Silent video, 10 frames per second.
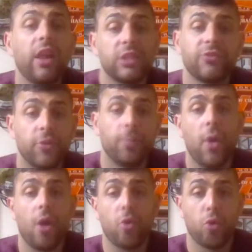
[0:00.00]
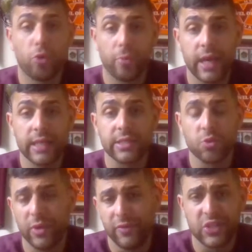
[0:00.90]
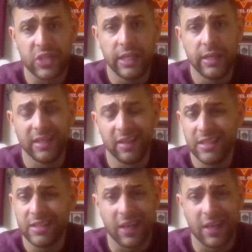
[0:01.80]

quarterbacks that we've seen, at least like electric,